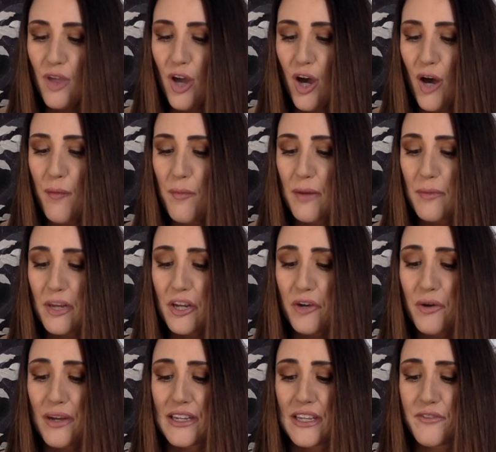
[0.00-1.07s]
And I'm going to
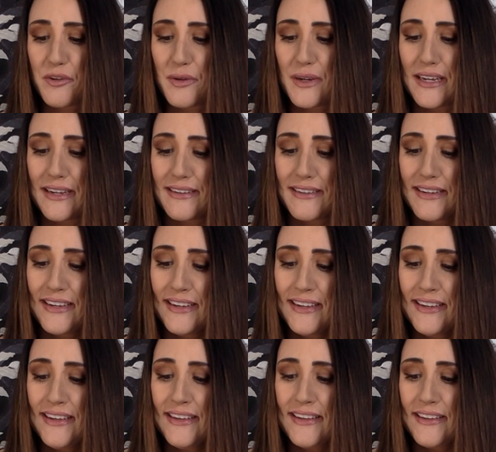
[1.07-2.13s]
go ahead and give you a hint.
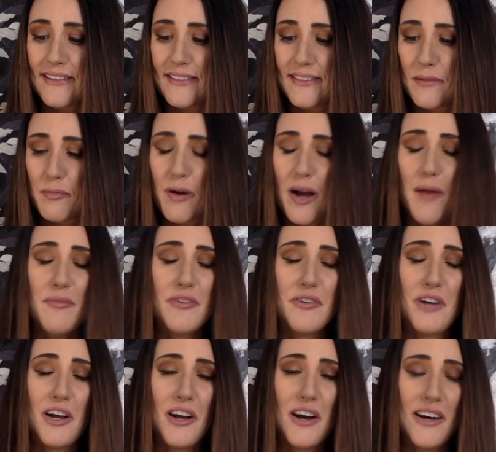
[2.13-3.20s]
The problems are
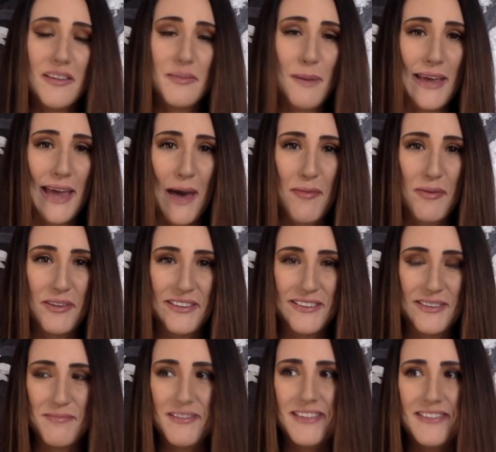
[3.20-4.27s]
not caused by
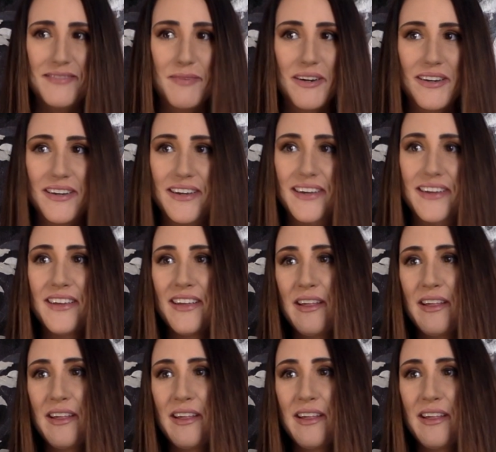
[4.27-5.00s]
capitalism. This market,